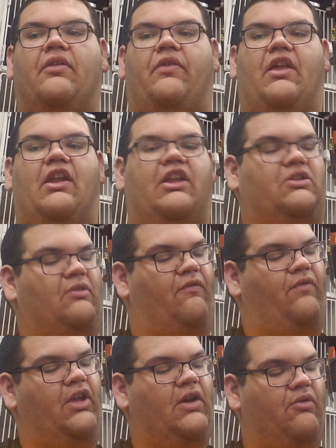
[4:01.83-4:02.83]
Then I do a
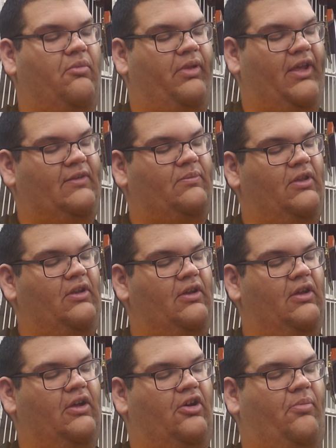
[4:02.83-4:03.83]
finger replacement,
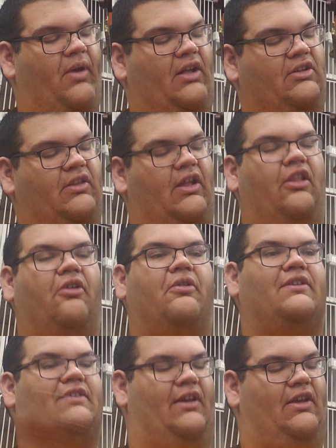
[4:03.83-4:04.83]
go back to that
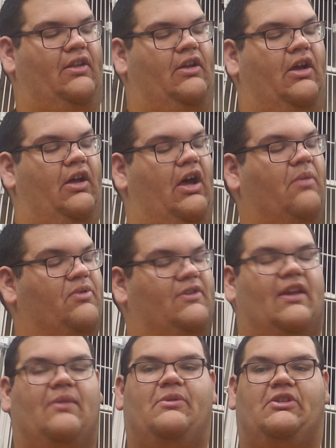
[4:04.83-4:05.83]
upper
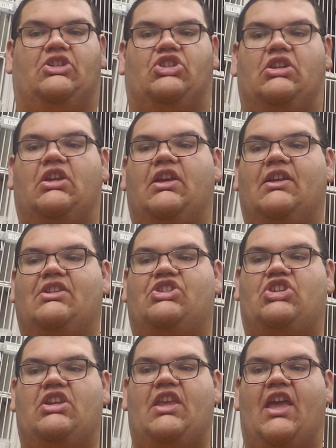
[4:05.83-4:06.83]
2nd position,
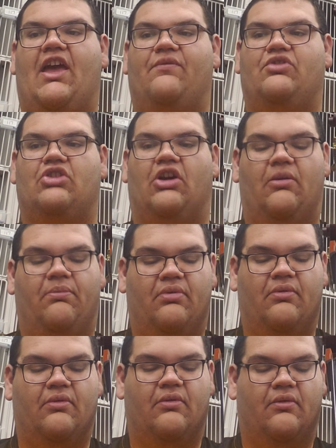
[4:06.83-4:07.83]
G, F sharp.
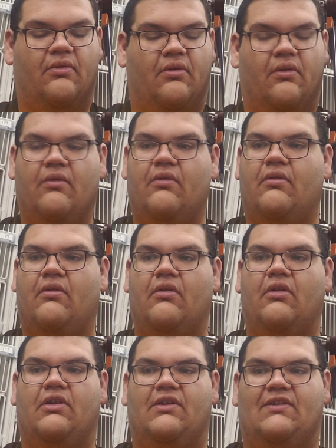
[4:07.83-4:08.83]

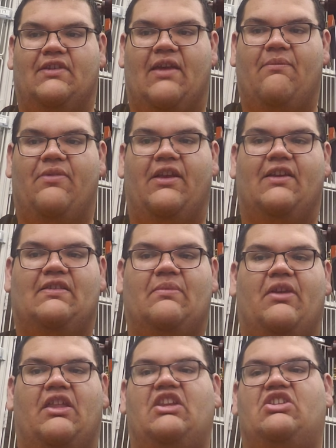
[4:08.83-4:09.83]
Same thing as the
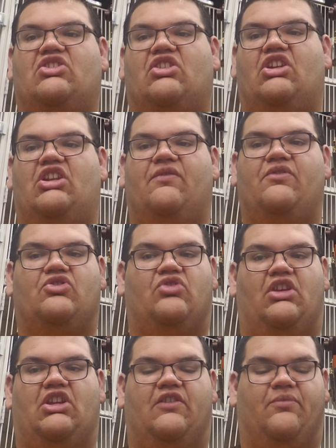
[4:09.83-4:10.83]
beginning, just on a different
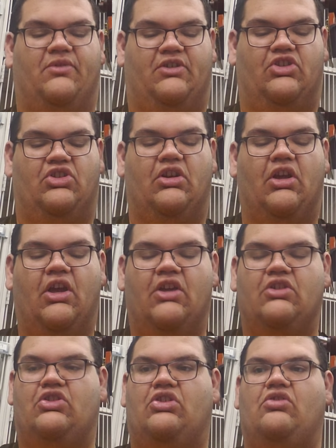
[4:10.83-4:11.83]
string and a different position.
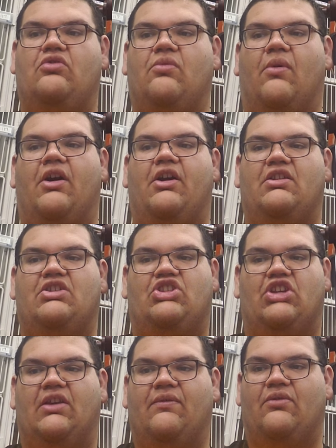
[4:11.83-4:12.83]
2, 1,
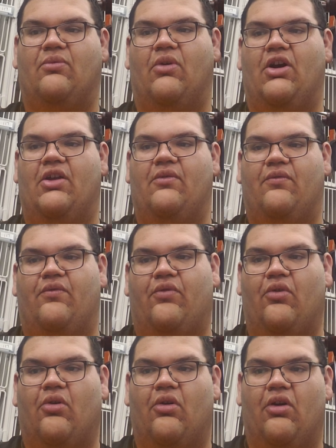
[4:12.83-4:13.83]
shift, 1,
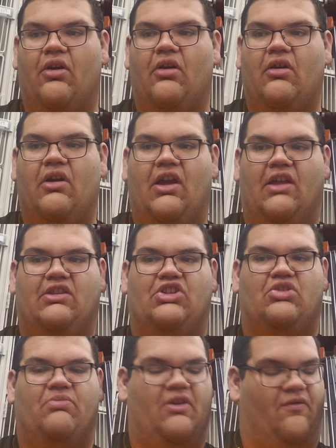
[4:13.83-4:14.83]
4. And this
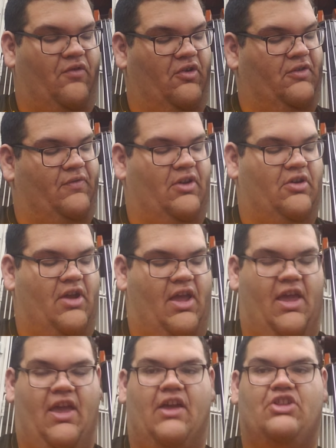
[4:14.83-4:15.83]
should be a first finger
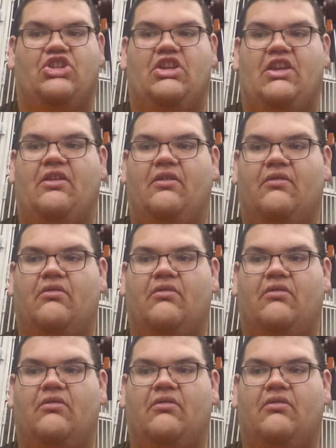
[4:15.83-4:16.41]
a G.